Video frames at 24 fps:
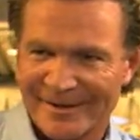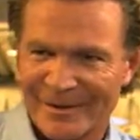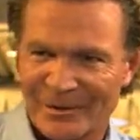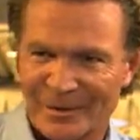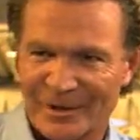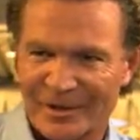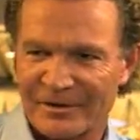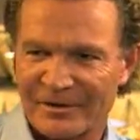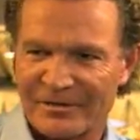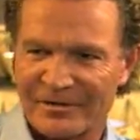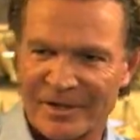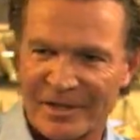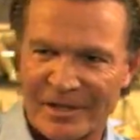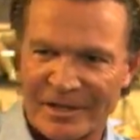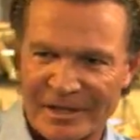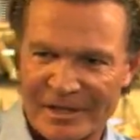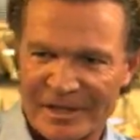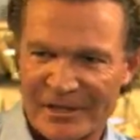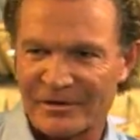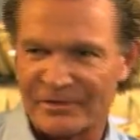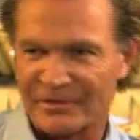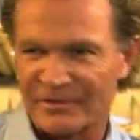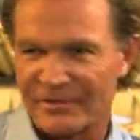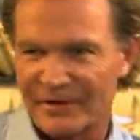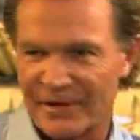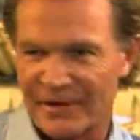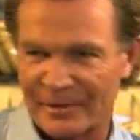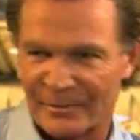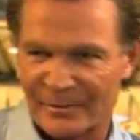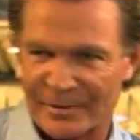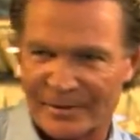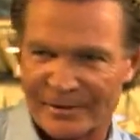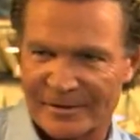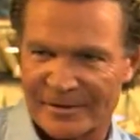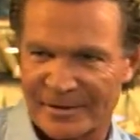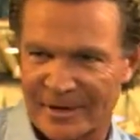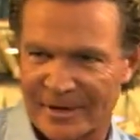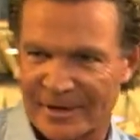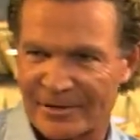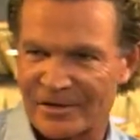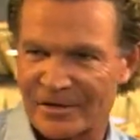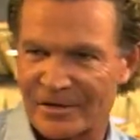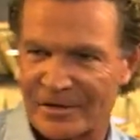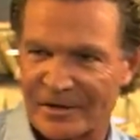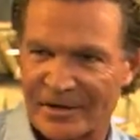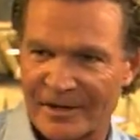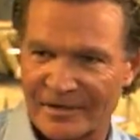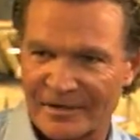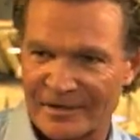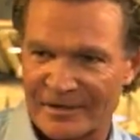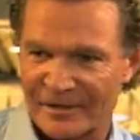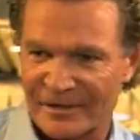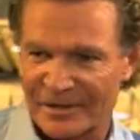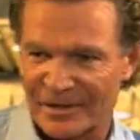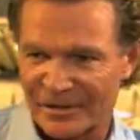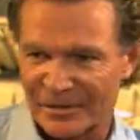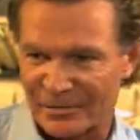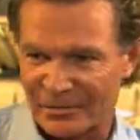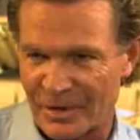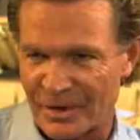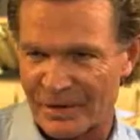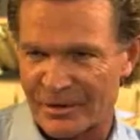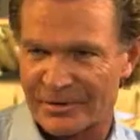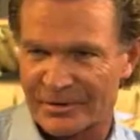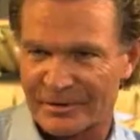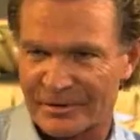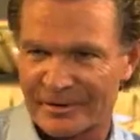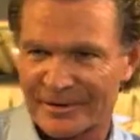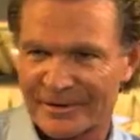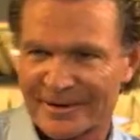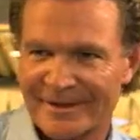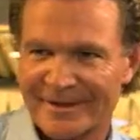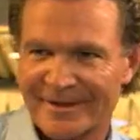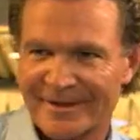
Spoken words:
working for the Gleason family. So I started as a dishwasher.